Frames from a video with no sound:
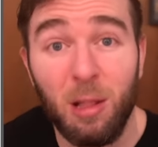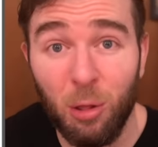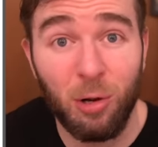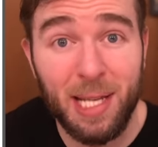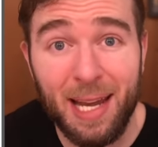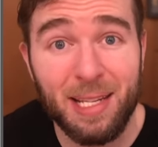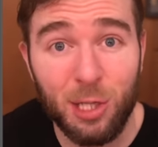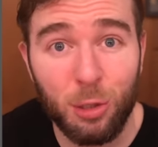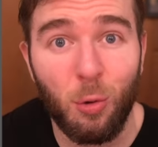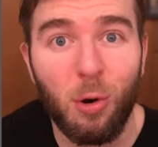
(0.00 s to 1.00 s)
looked at
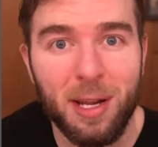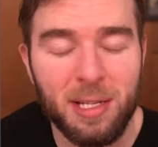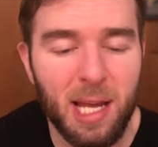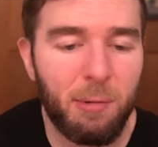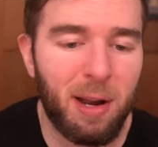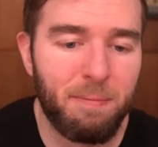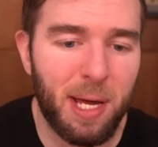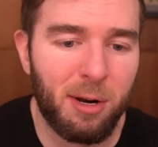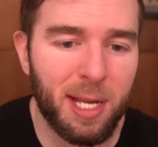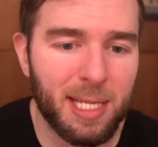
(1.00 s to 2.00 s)
his stories, I would have
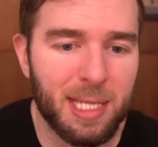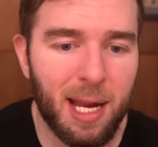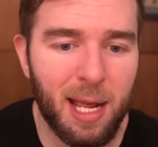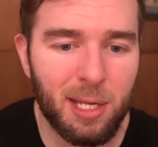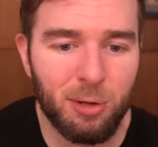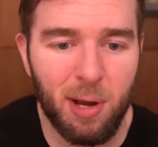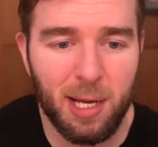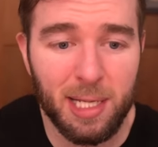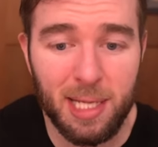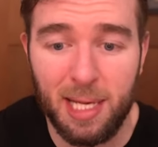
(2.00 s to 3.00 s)
better insight into
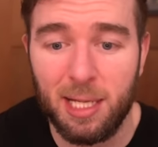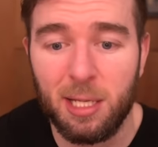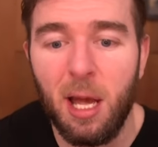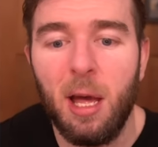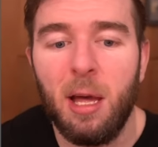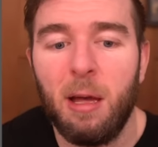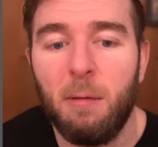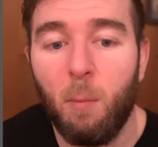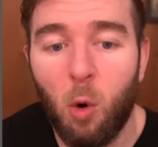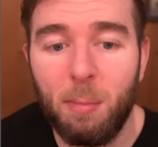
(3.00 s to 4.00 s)
it because he is
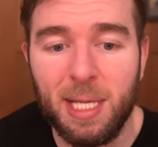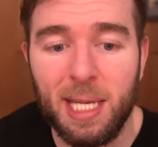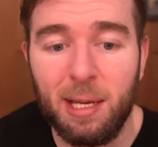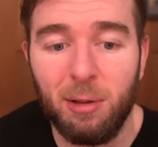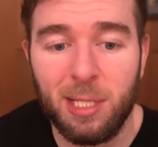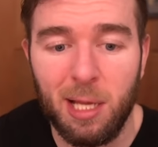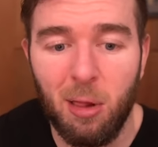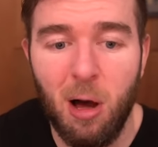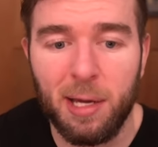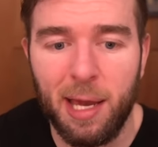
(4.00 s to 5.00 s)
more meticulously
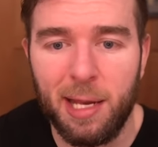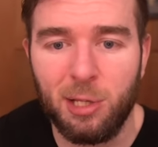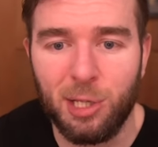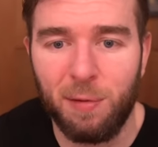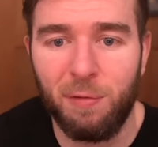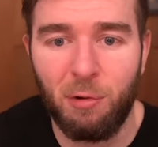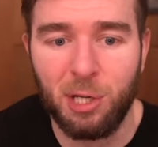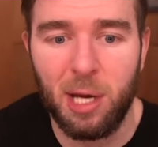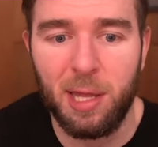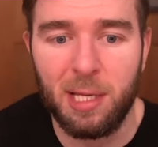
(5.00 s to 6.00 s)
logging it. It's just
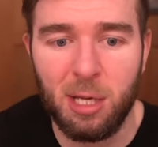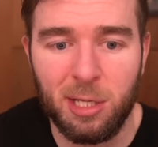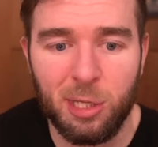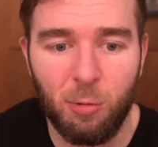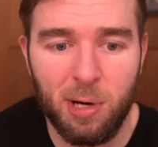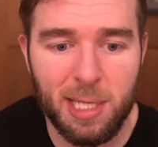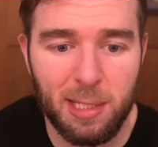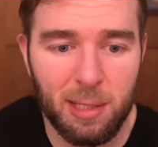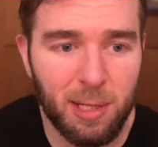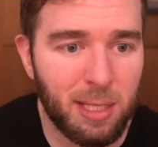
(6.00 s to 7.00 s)
unfortunate that it's on stories
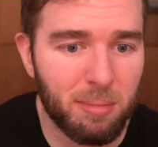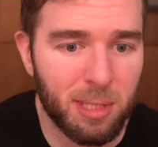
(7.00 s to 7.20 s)
that delete